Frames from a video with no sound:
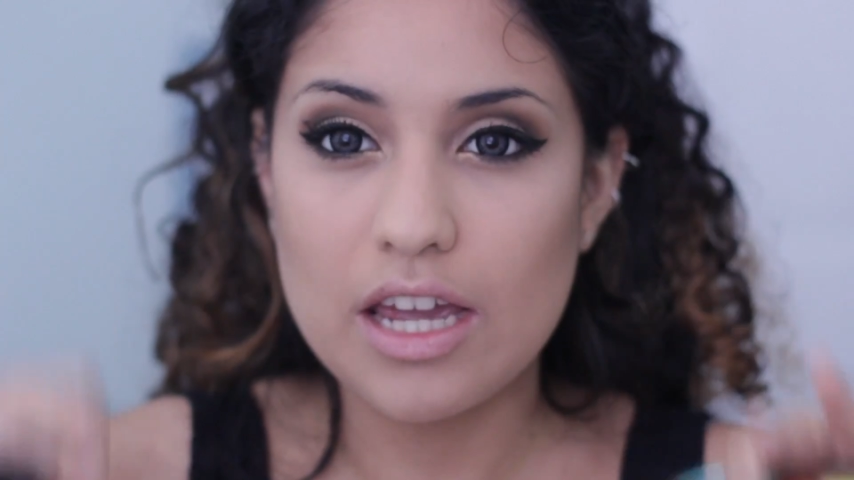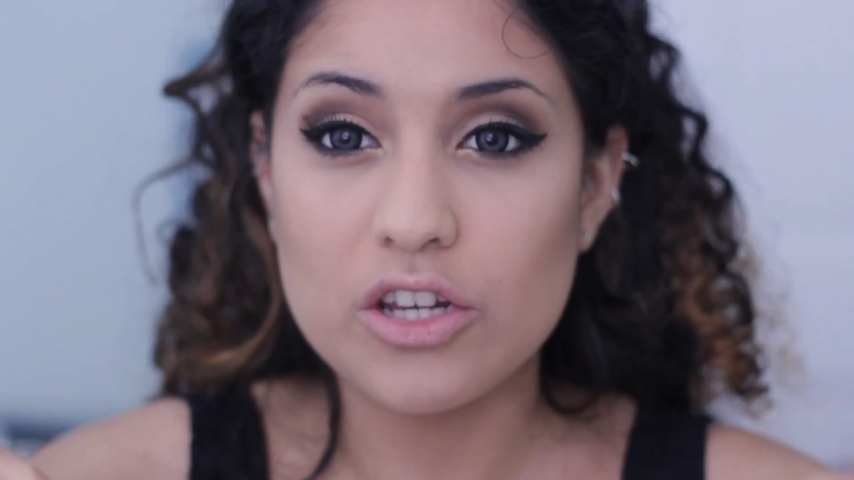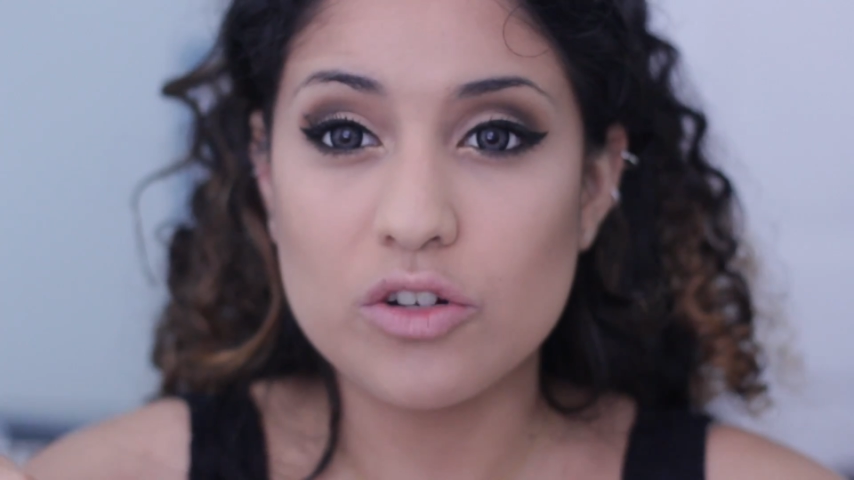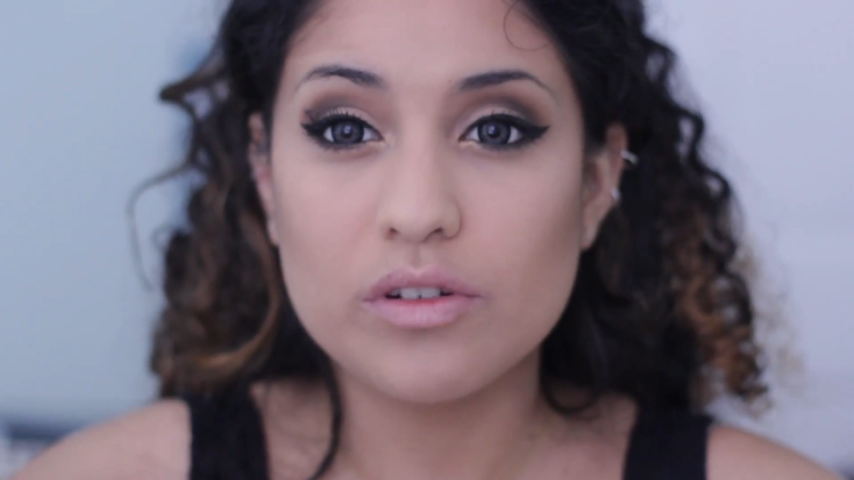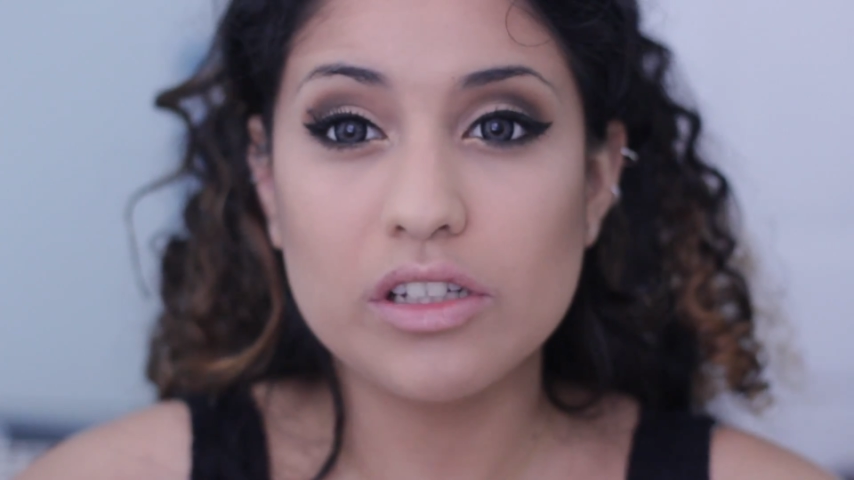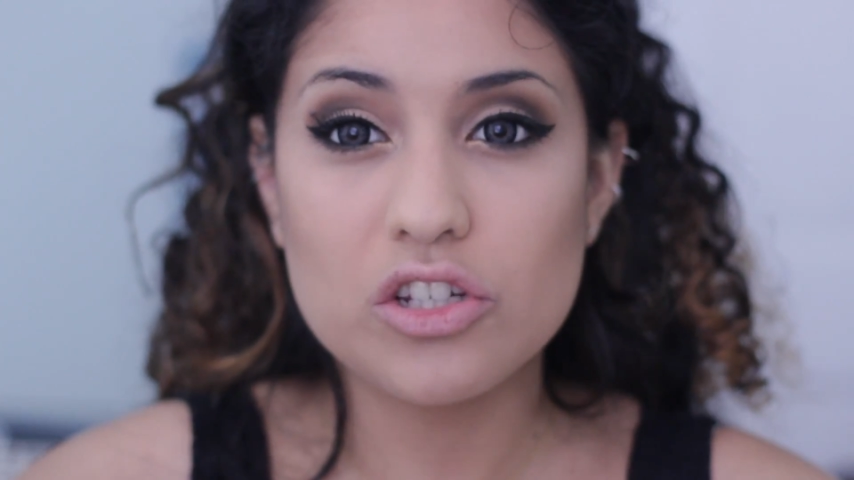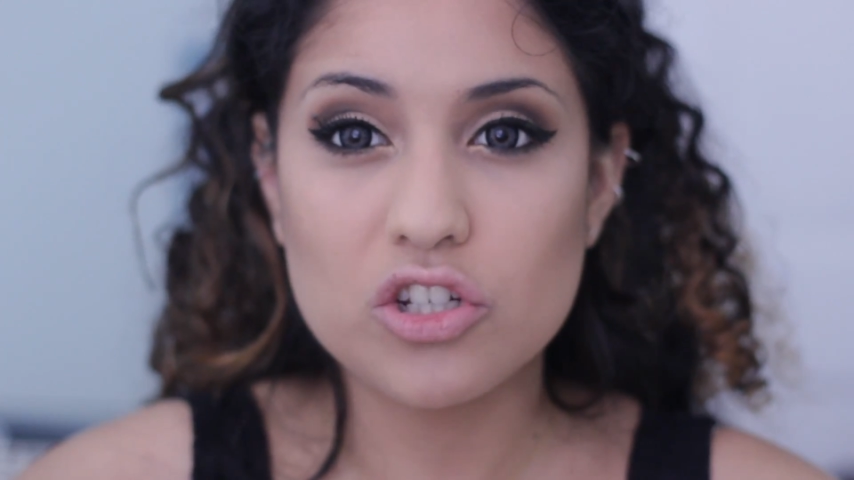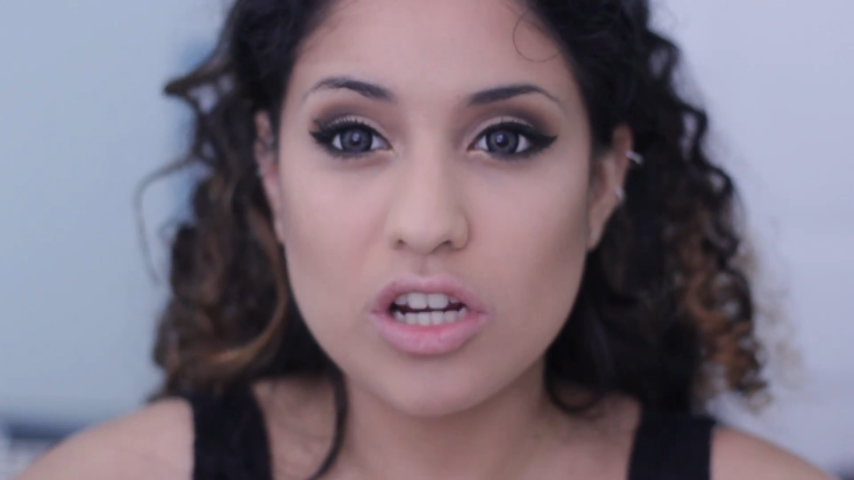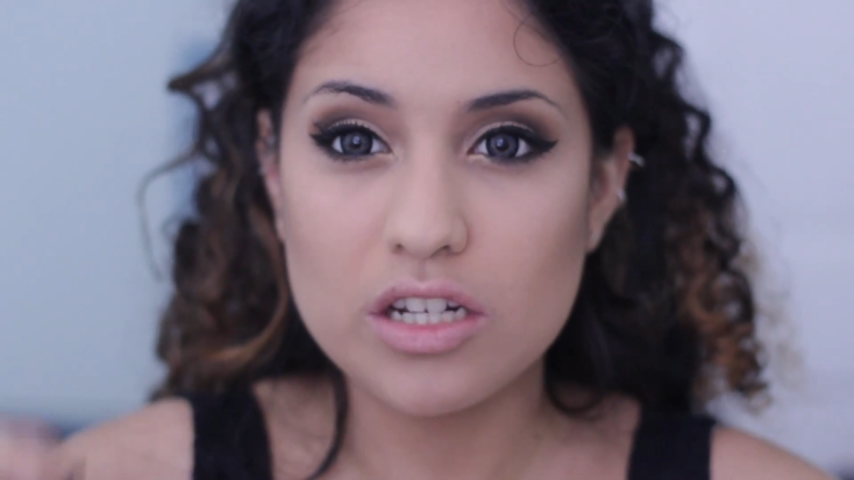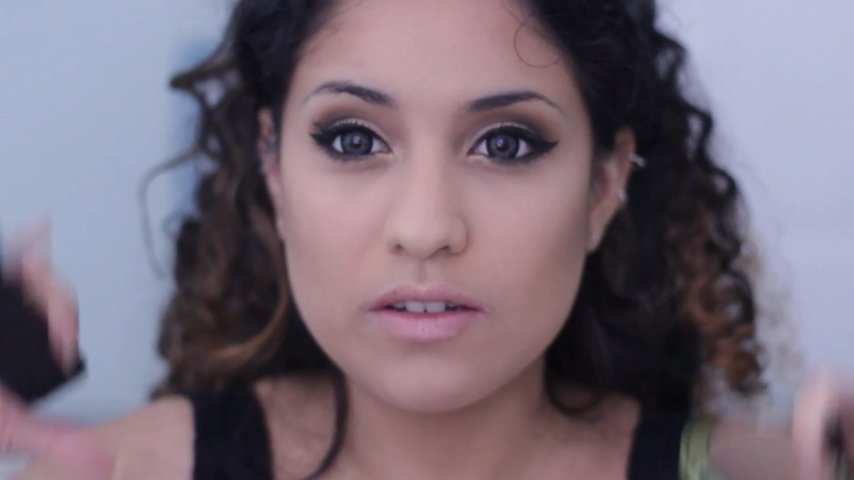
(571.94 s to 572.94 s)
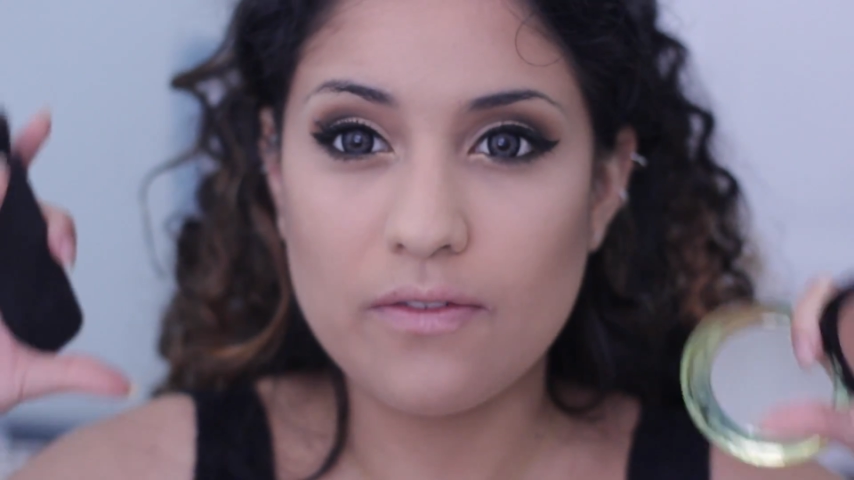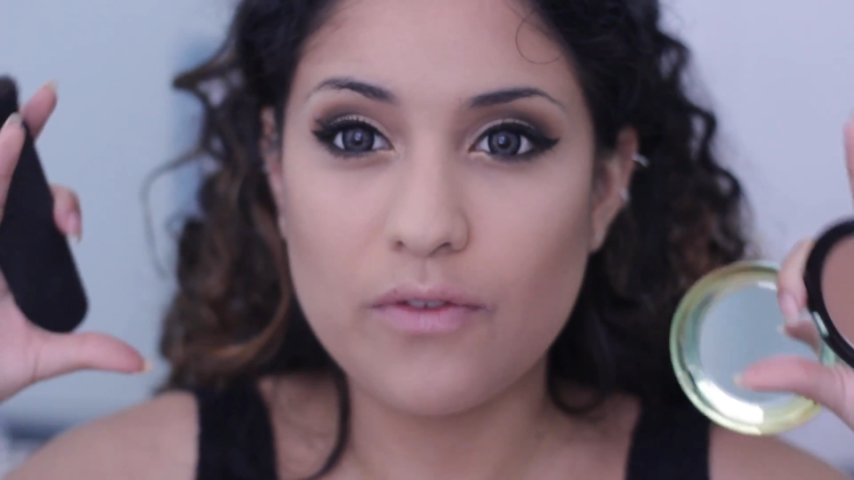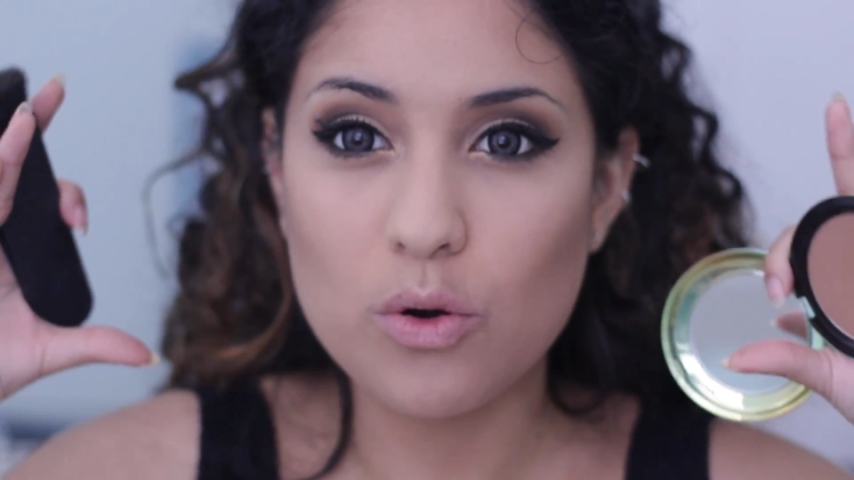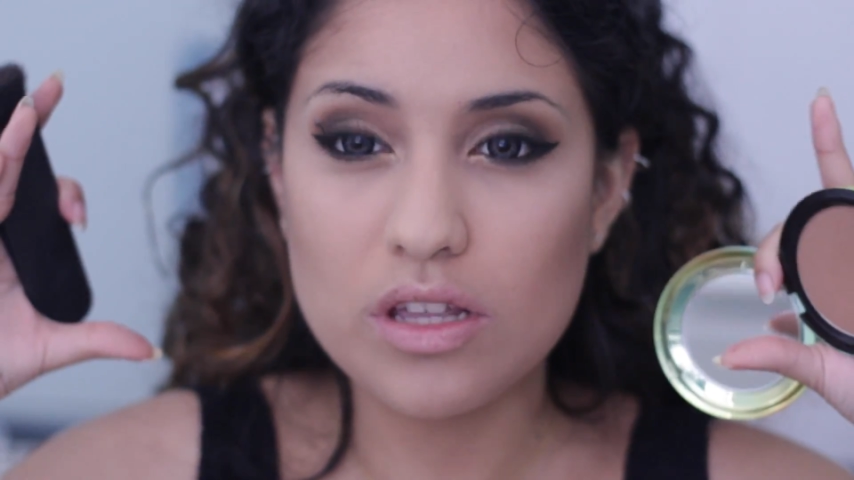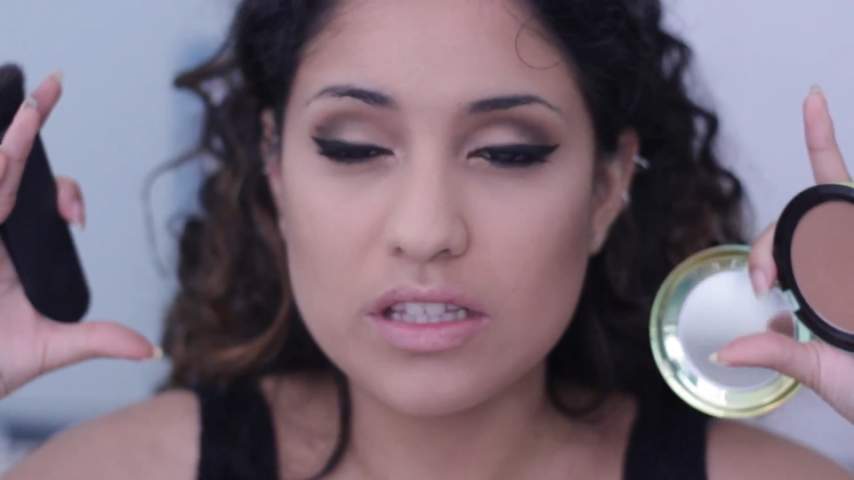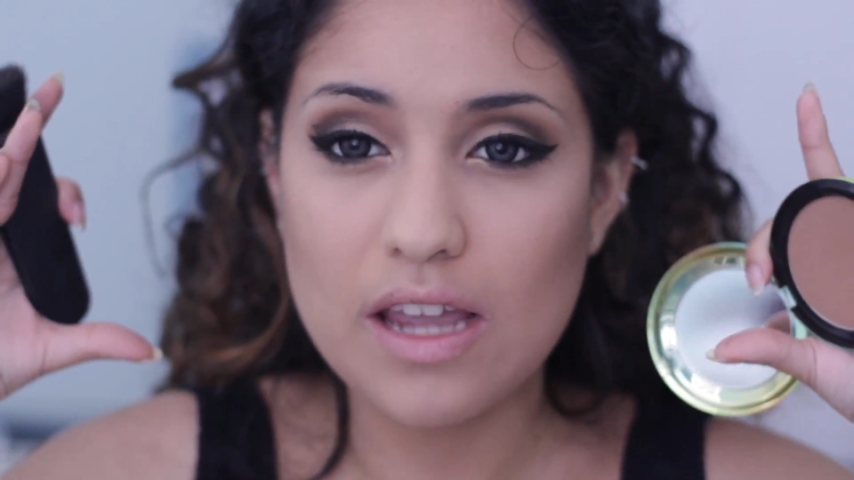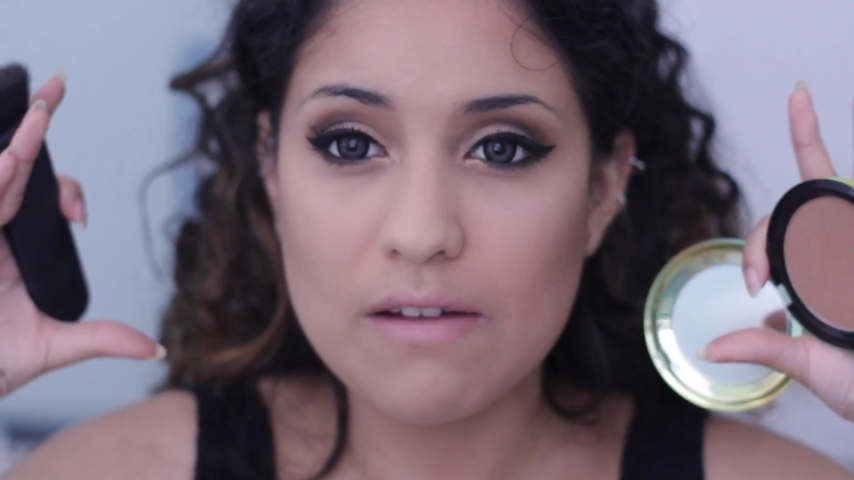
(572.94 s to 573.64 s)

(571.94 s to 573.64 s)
and you're really just trying to focus